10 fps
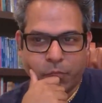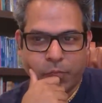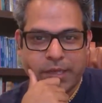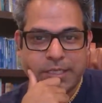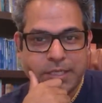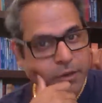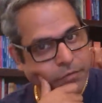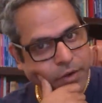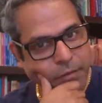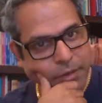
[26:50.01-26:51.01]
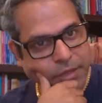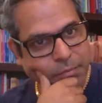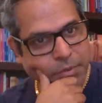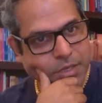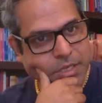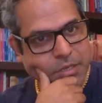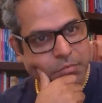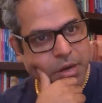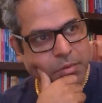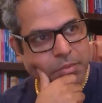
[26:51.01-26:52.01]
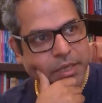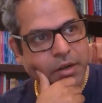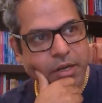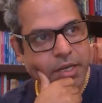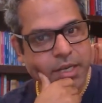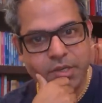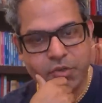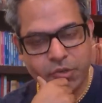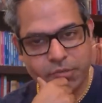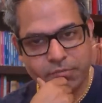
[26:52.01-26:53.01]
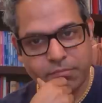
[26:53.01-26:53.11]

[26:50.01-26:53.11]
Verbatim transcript: Well, instead of farming, the person is probably an architecture,